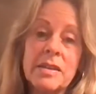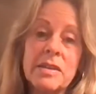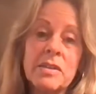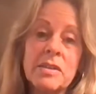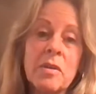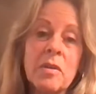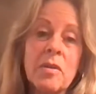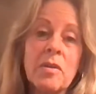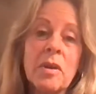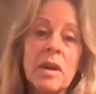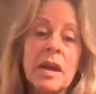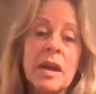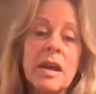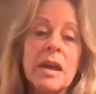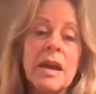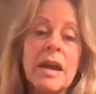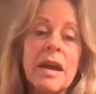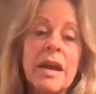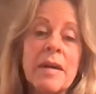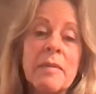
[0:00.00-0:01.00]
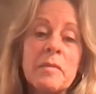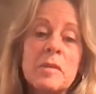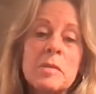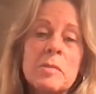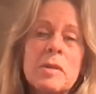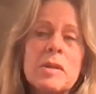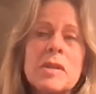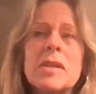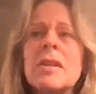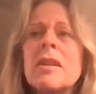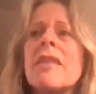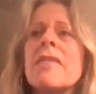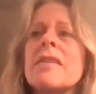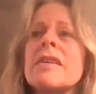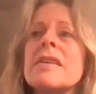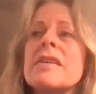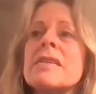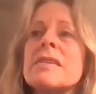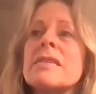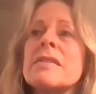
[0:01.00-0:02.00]
So especially on
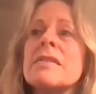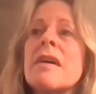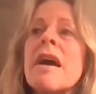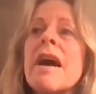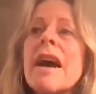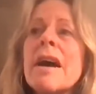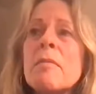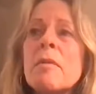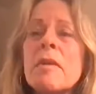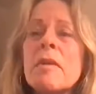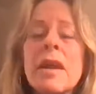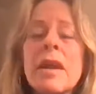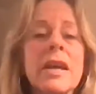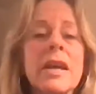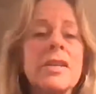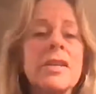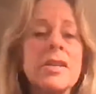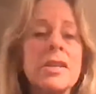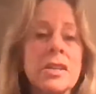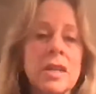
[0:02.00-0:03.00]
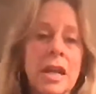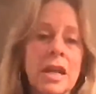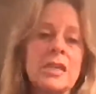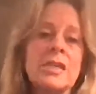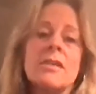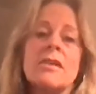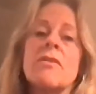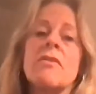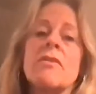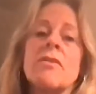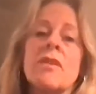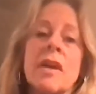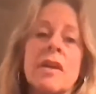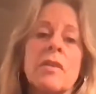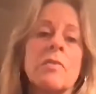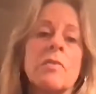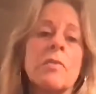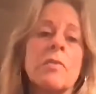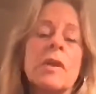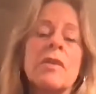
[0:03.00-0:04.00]
this time of exchange of
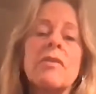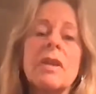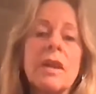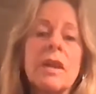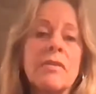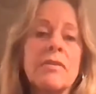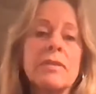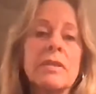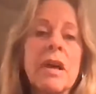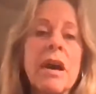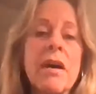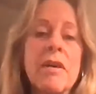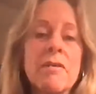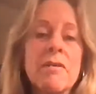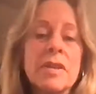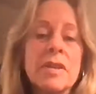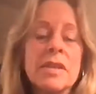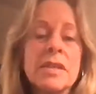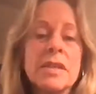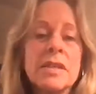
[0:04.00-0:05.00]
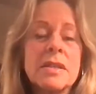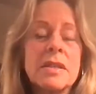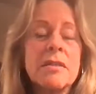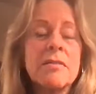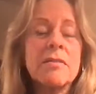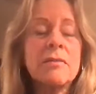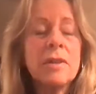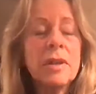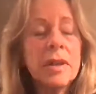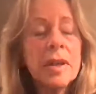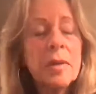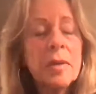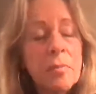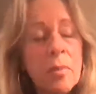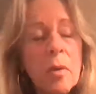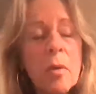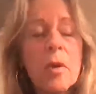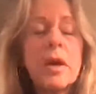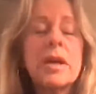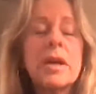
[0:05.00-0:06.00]
and weaving of love, this is really
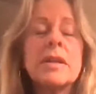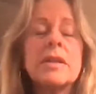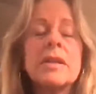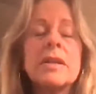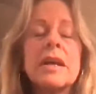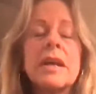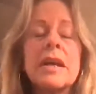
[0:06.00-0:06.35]
important